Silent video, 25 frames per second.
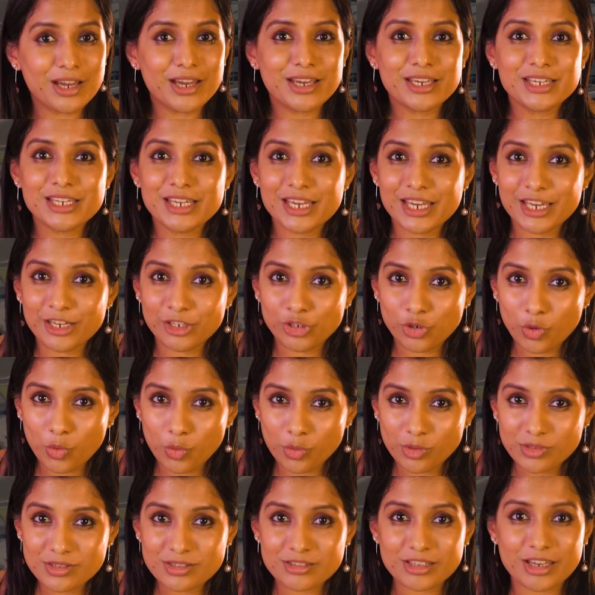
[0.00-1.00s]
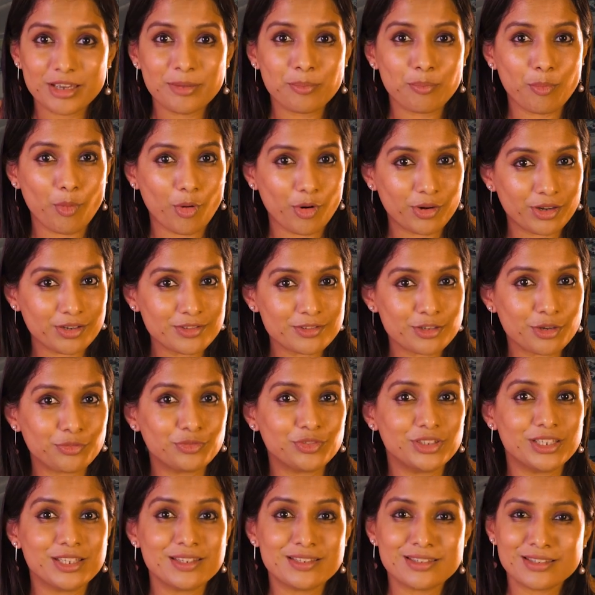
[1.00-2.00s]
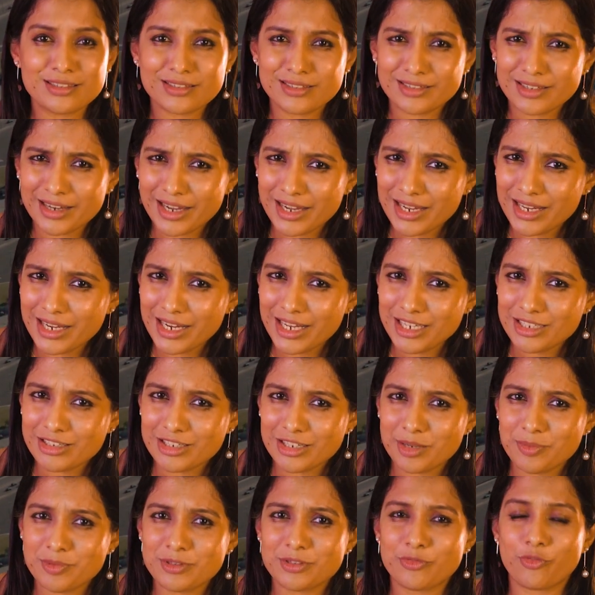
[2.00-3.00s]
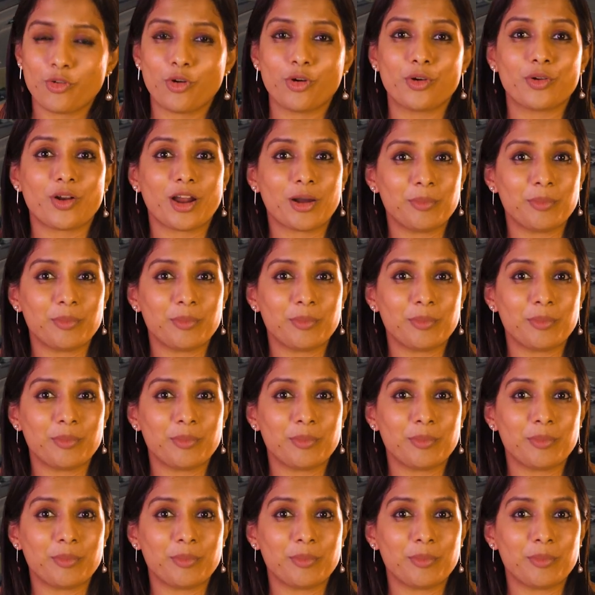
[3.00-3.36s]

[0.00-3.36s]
He knows the importance of this tiny chips for